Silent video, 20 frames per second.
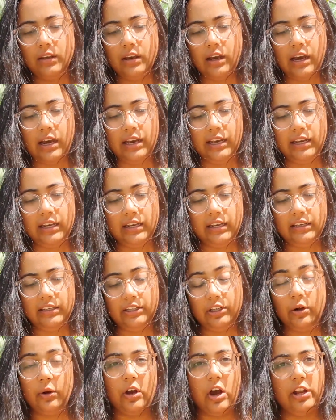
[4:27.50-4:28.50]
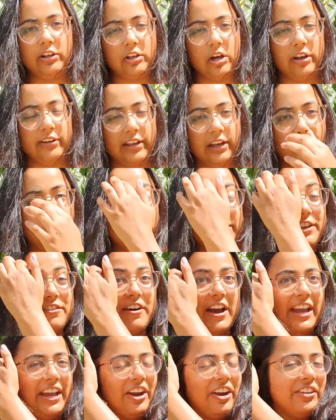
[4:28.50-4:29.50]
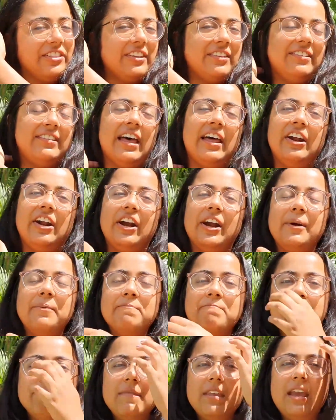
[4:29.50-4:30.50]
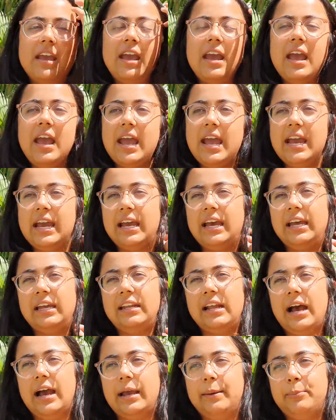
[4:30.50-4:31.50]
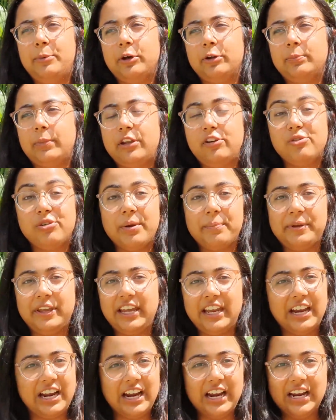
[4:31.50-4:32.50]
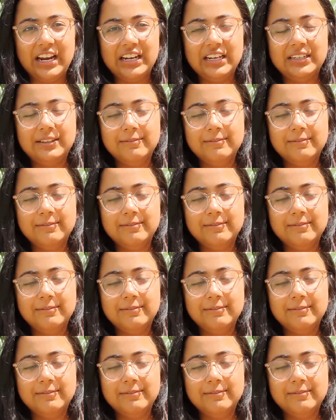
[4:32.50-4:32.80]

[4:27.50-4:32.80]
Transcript: I, got in contact with Levi here at the center, and I booked my trip here.